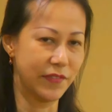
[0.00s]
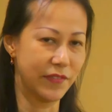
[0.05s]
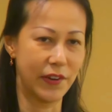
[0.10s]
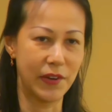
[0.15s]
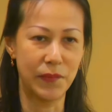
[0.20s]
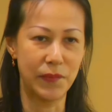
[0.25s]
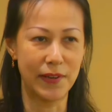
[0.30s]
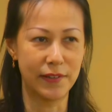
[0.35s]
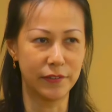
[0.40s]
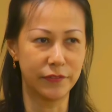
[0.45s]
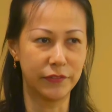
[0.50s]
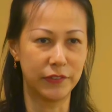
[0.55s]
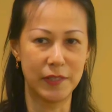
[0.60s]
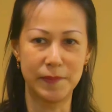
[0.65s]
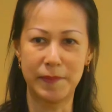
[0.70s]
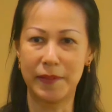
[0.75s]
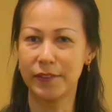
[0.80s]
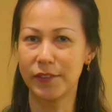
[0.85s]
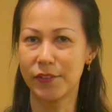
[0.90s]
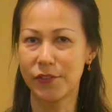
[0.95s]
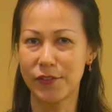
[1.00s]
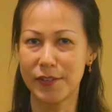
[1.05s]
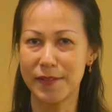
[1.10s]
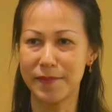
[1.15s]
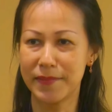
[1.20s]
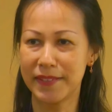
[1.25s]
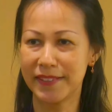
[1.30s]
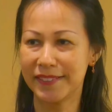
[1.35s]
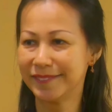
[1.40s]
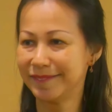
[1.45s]
very wonderful about the
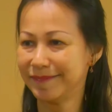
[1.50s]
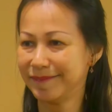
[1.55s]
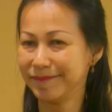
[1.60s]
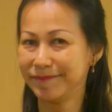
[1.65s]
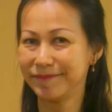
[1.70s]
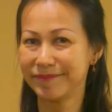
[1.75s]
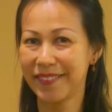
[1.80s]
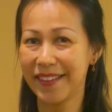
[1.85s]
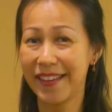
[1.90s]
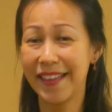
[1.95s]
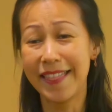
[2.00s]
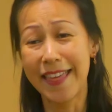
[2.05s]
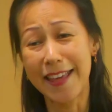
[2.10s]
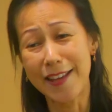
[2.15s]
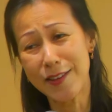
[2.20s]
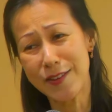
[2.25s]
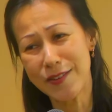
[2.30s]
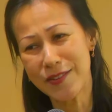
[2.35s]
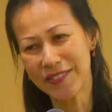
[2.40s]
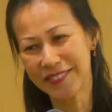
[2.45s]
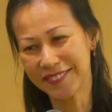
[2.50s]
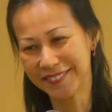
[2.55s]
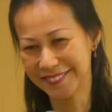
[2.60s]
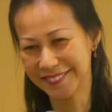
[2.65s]
trip. Thank you.